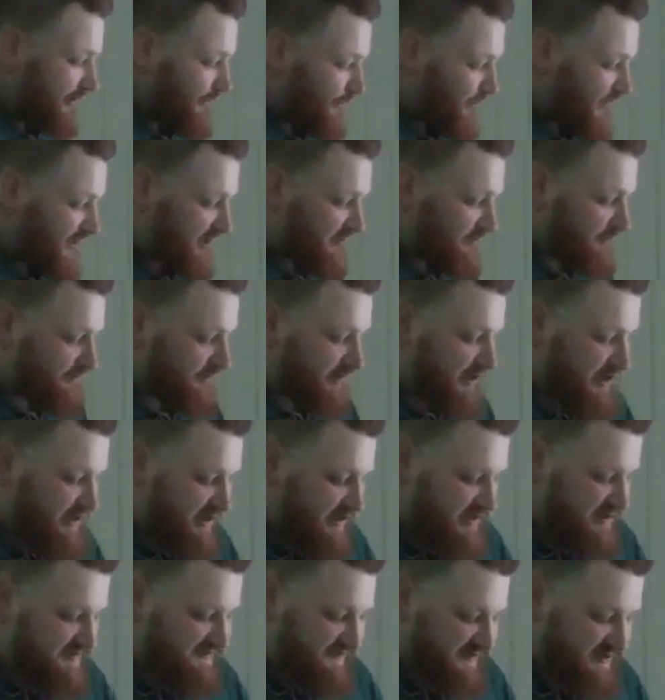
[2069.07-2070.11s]
We can pray
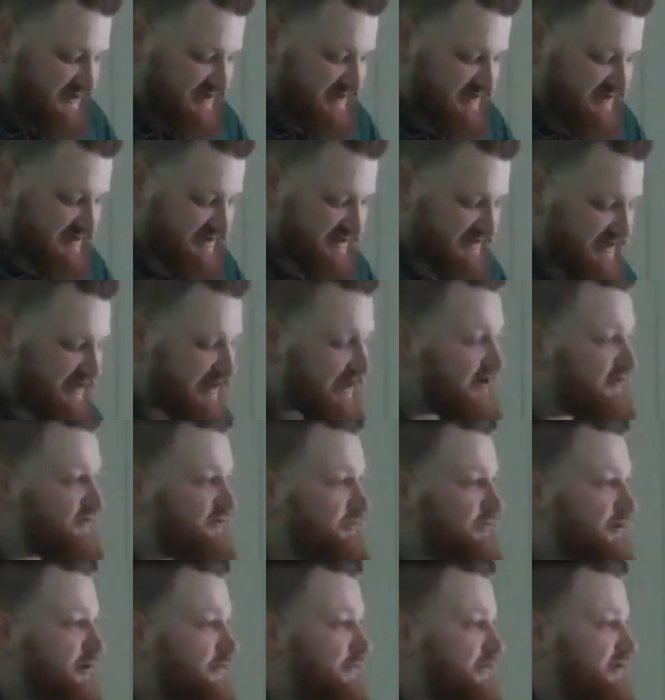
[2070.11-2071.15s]
these verses today
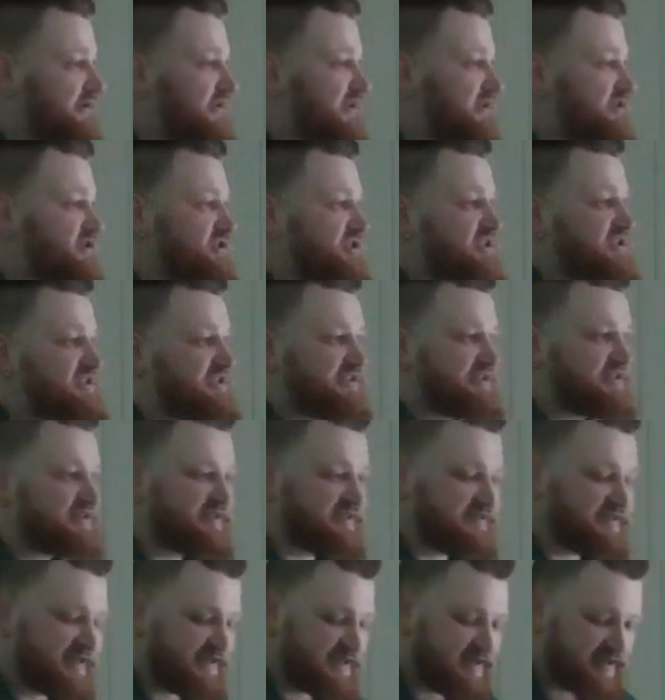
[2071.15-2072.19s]
remembering that Jesus
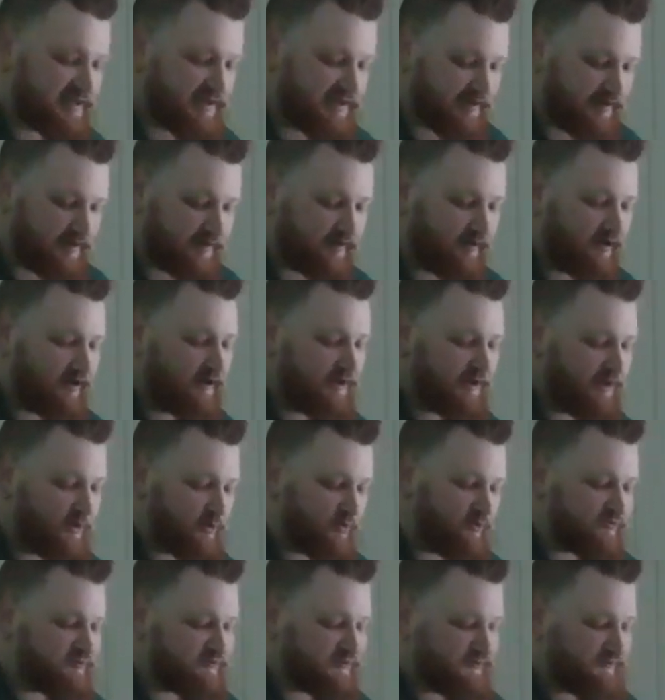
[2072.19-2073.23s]
is the King
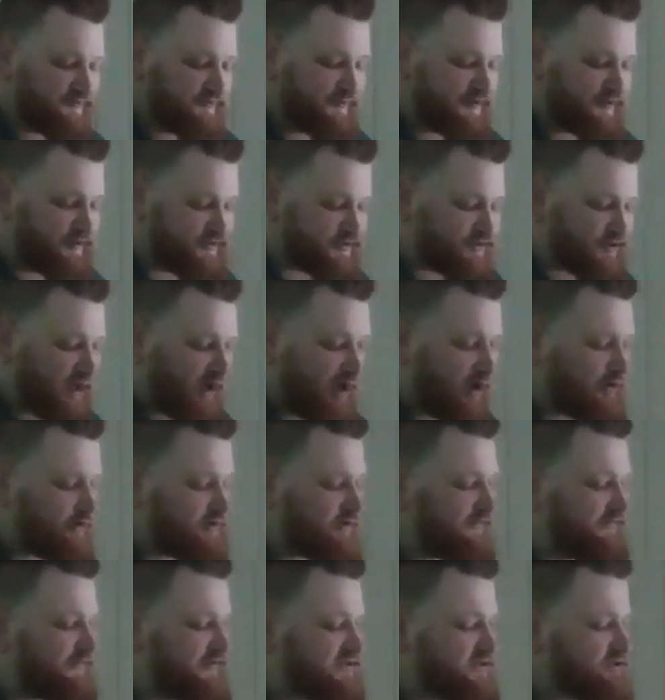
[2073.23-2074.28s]
who fulfills
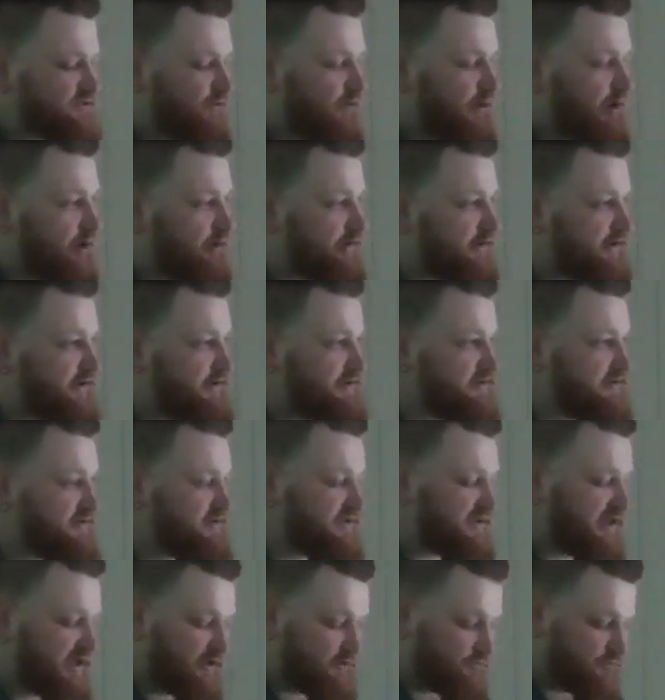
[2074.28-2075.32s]
all of these
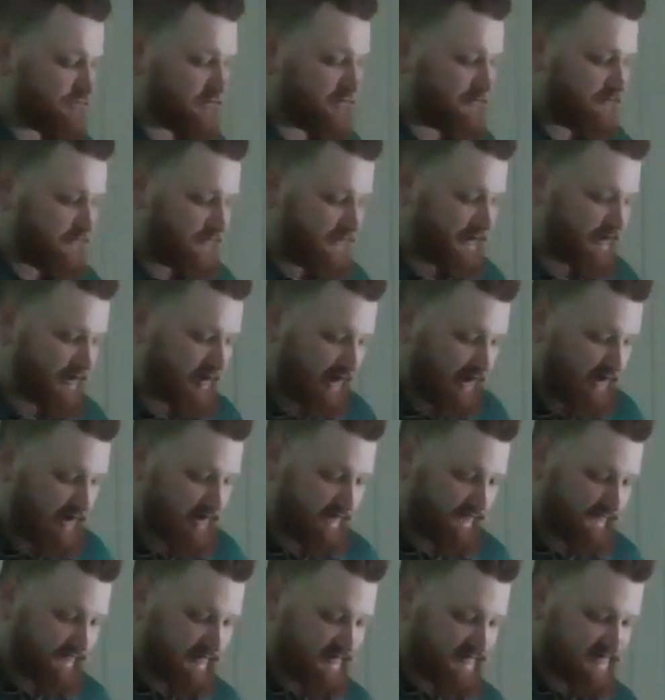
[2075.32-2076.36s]
qualities and will bring
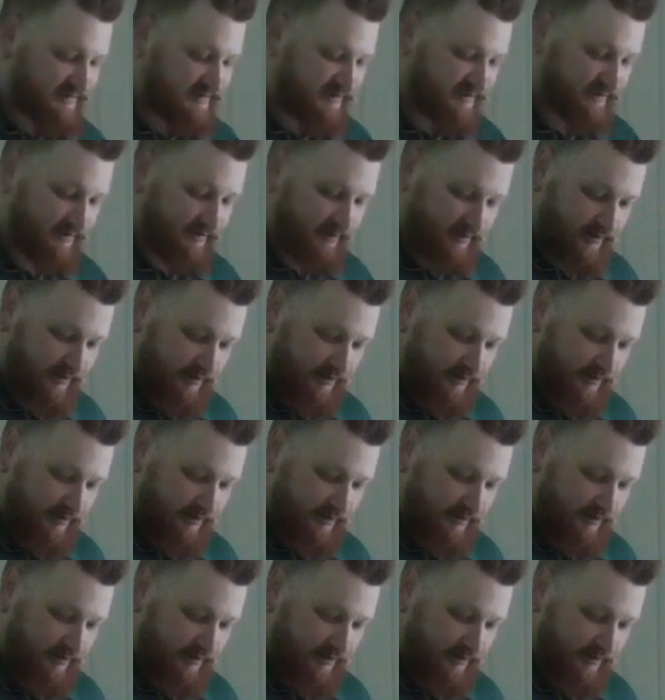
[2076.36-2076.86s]
all of us